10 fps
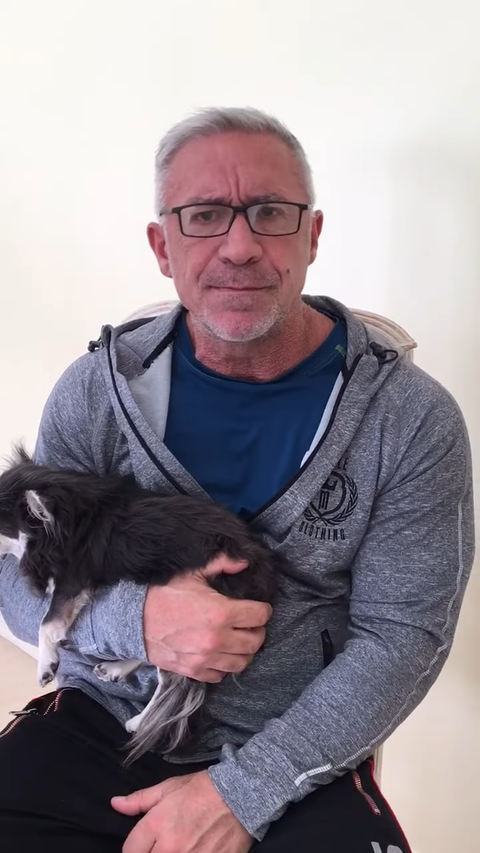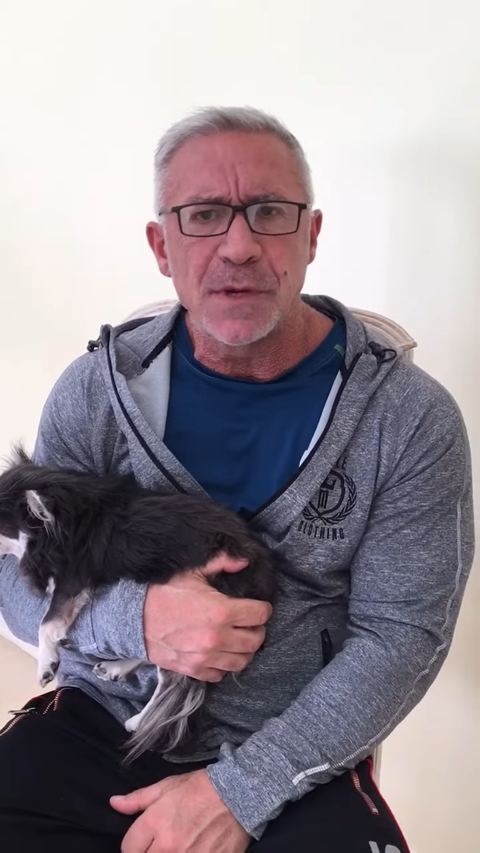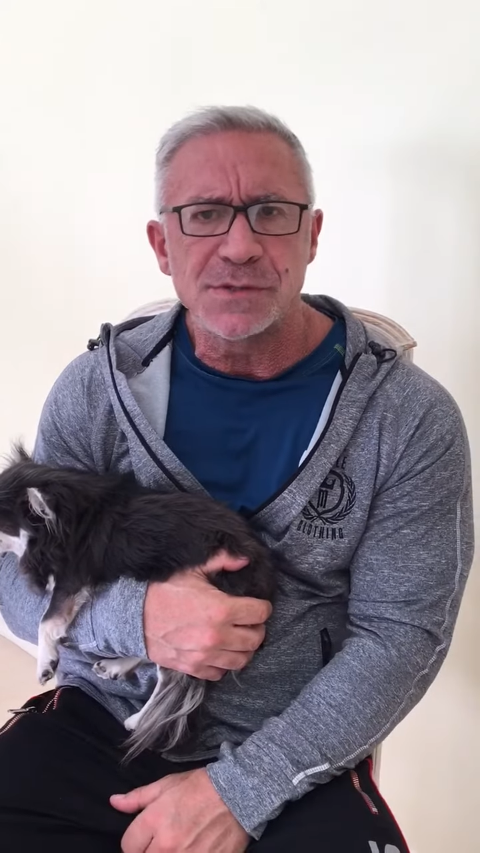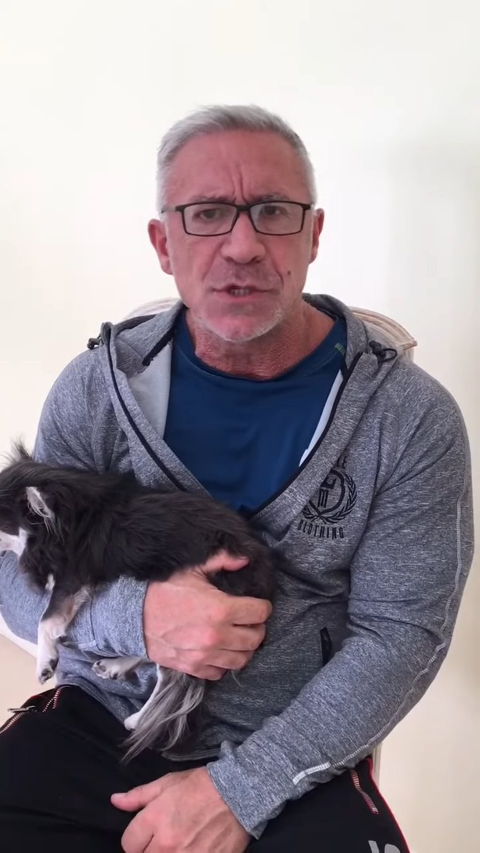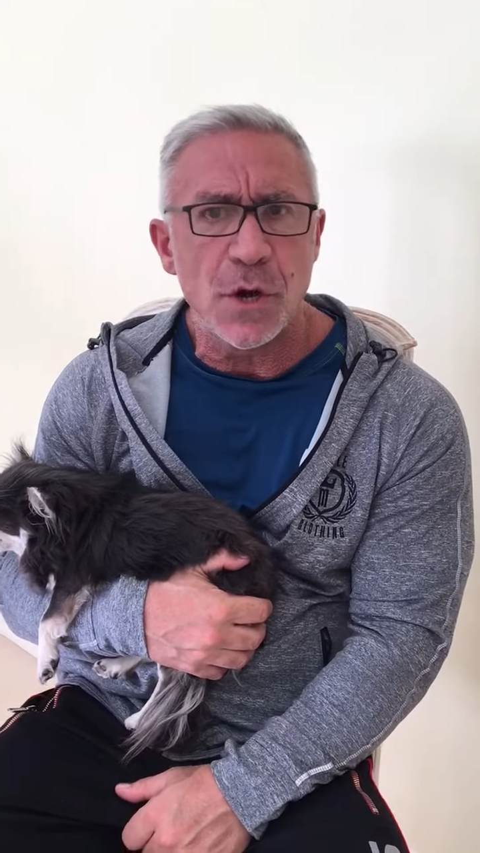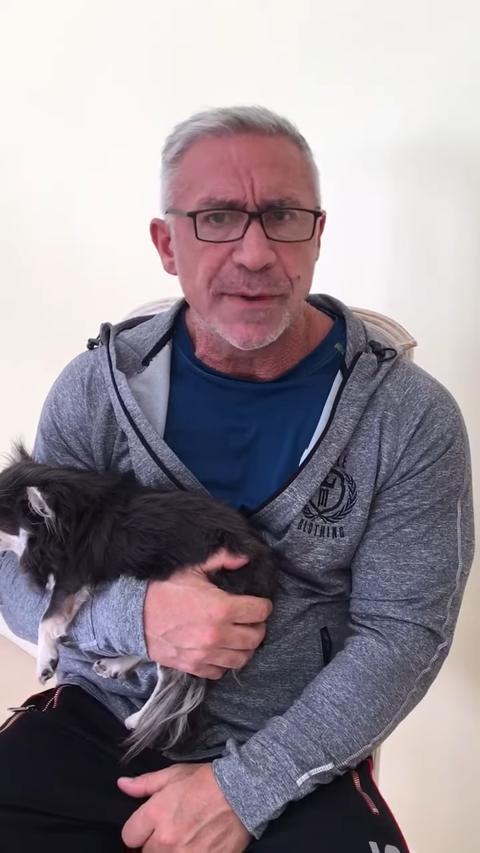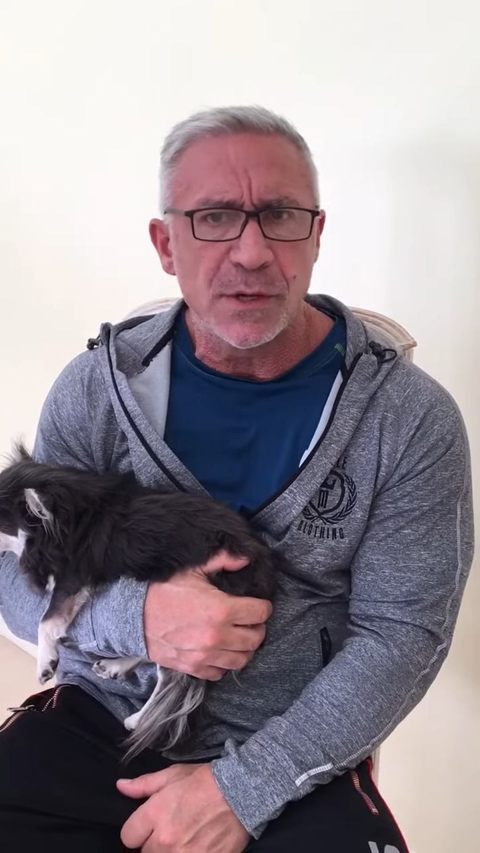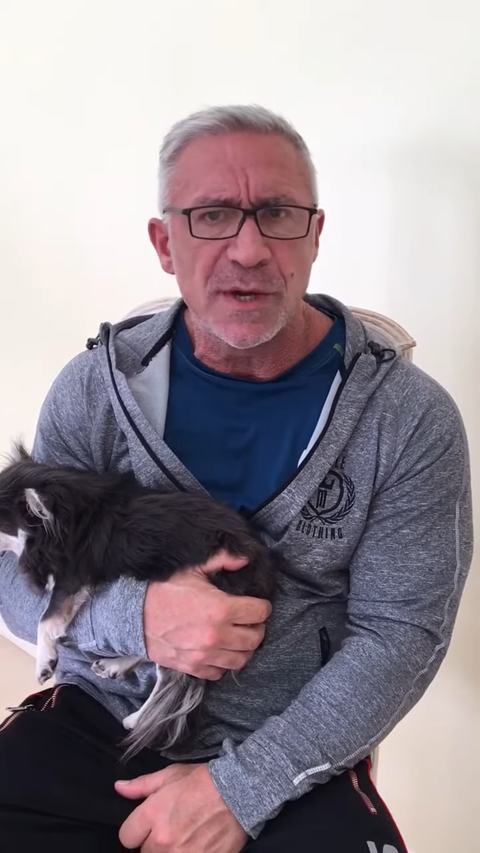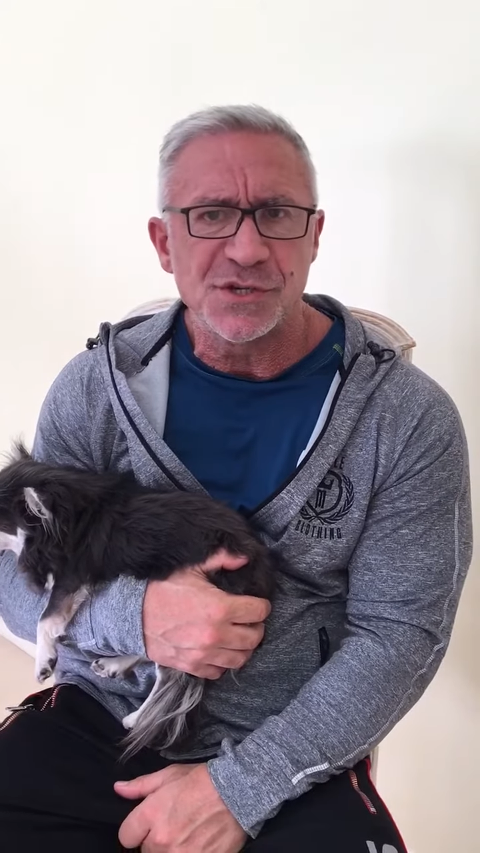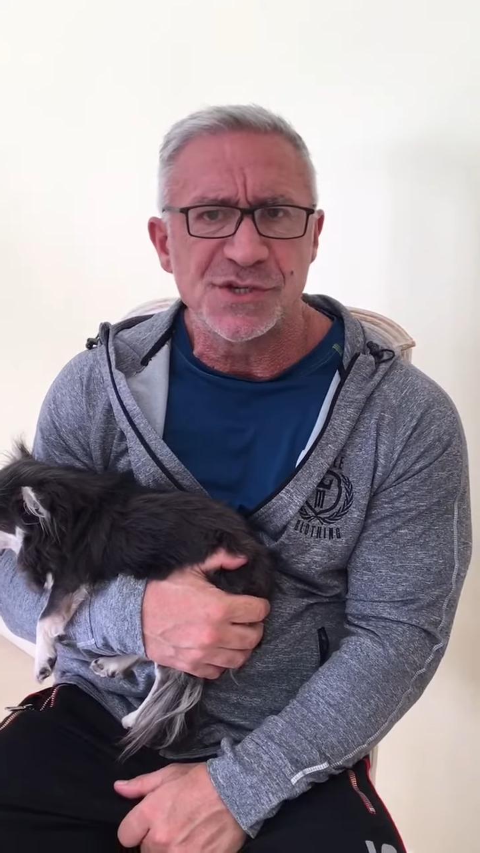most common
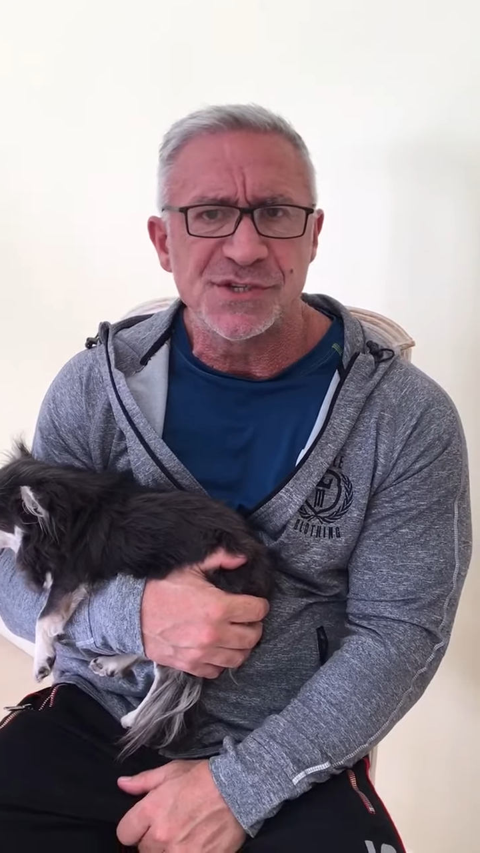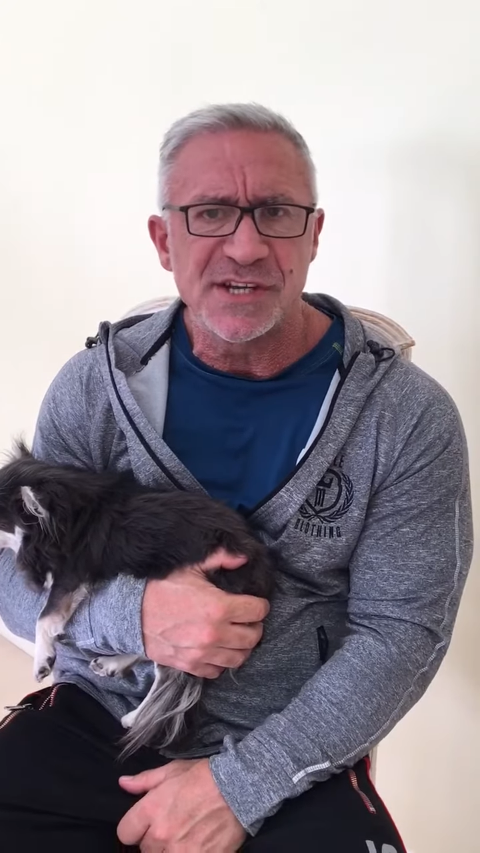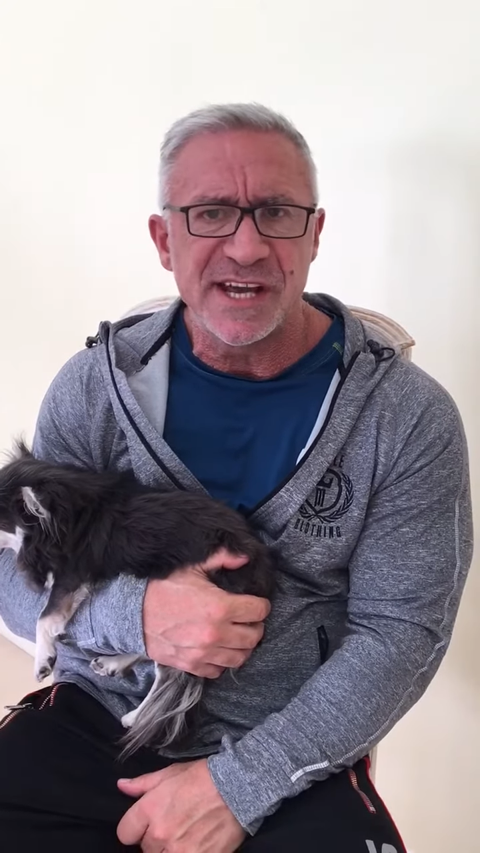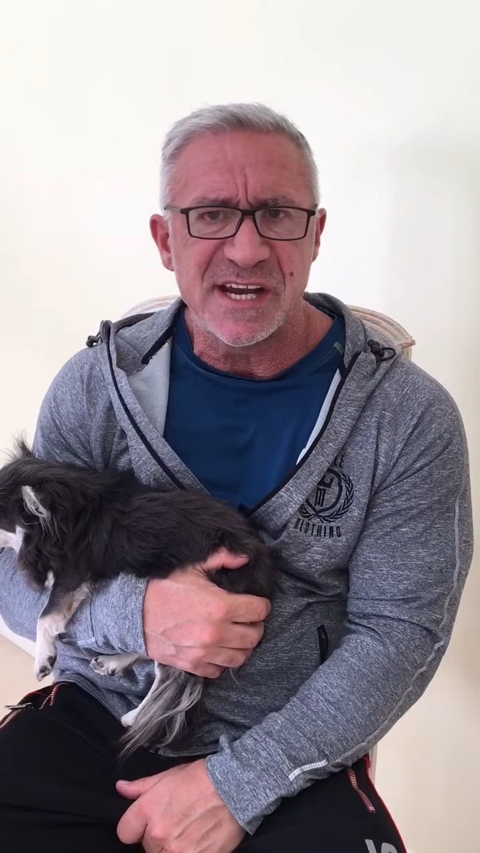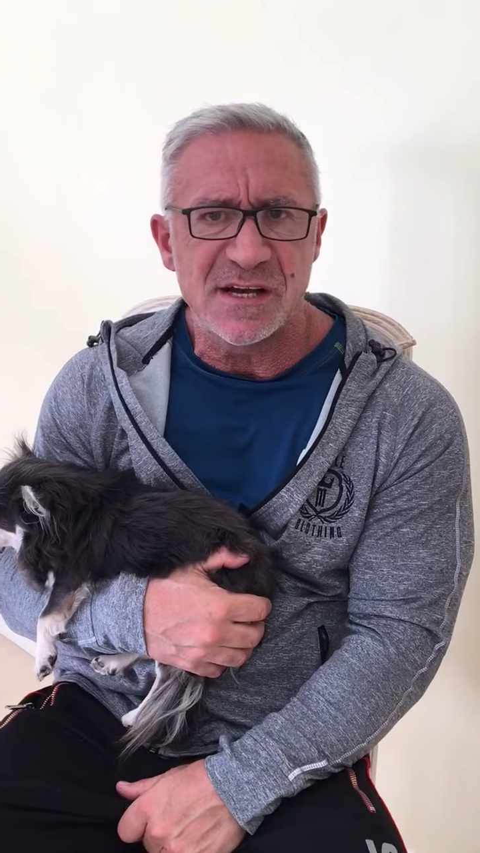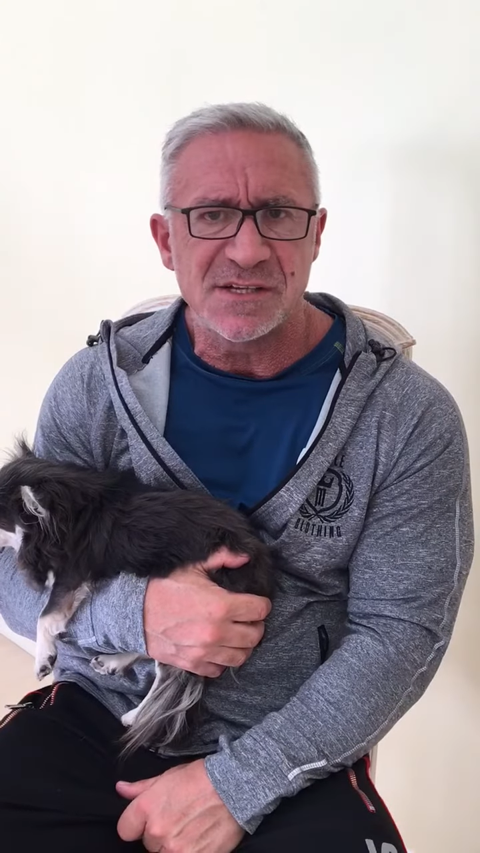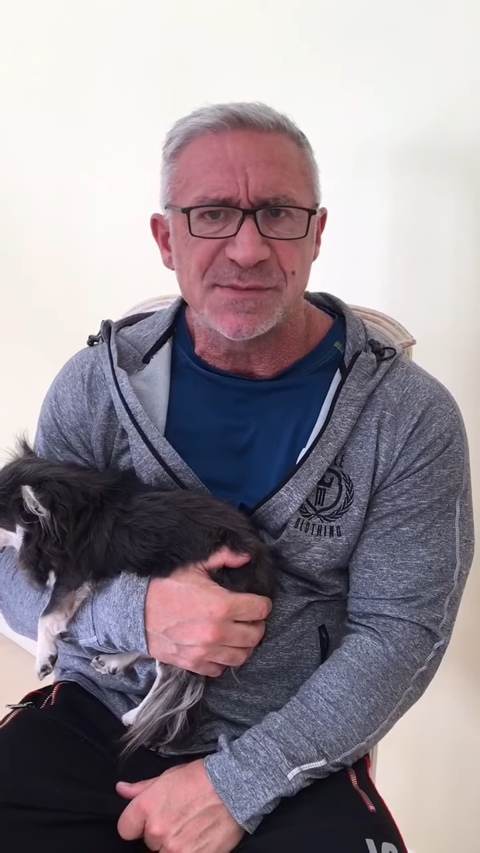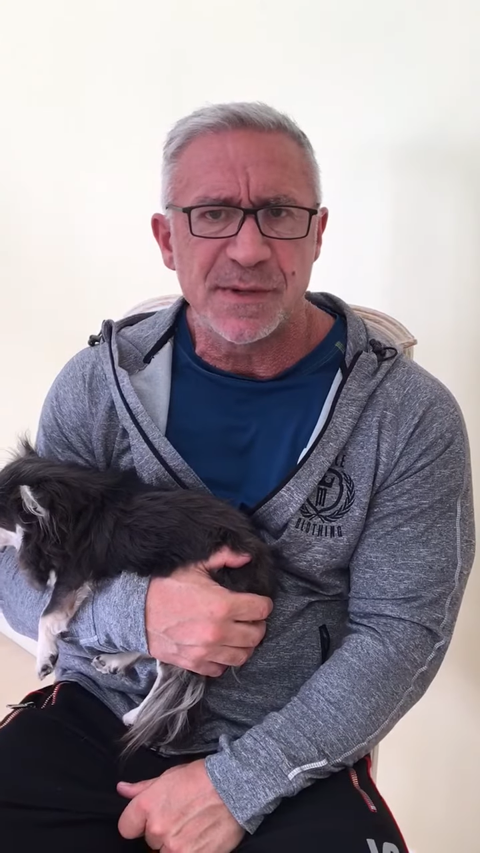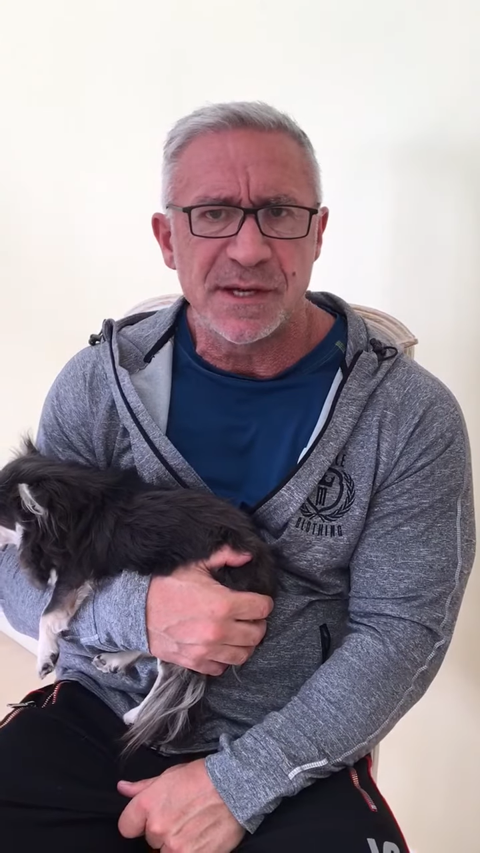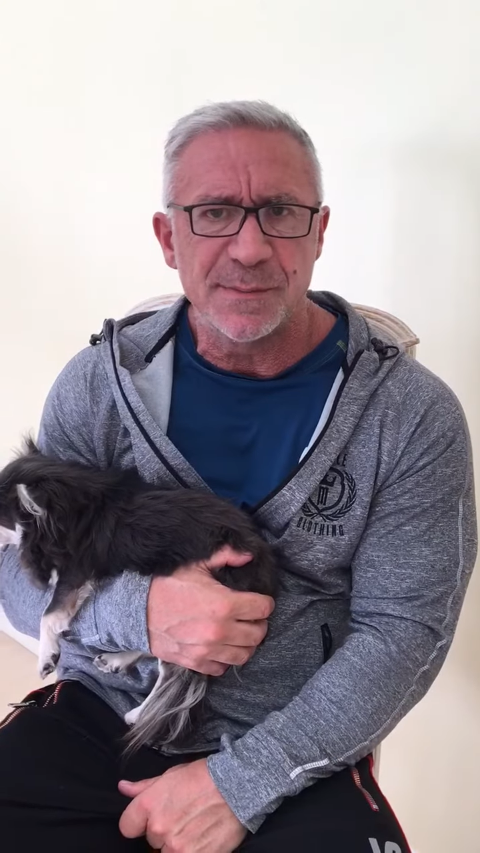questions I get
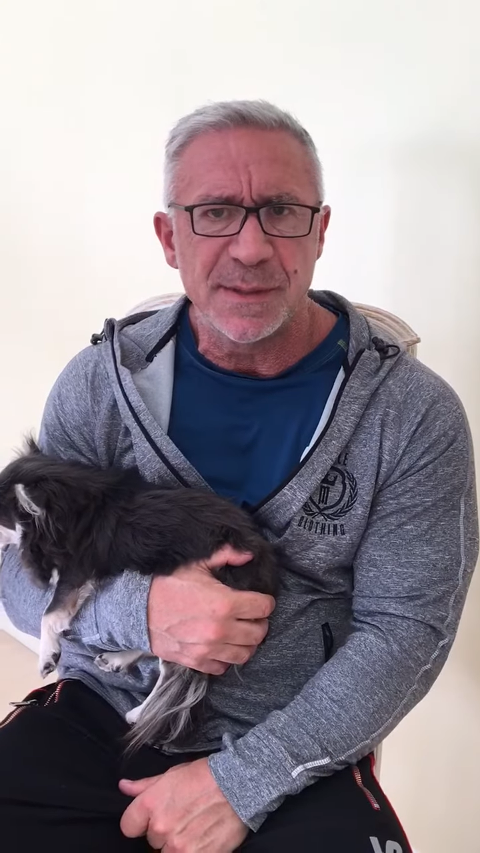asked by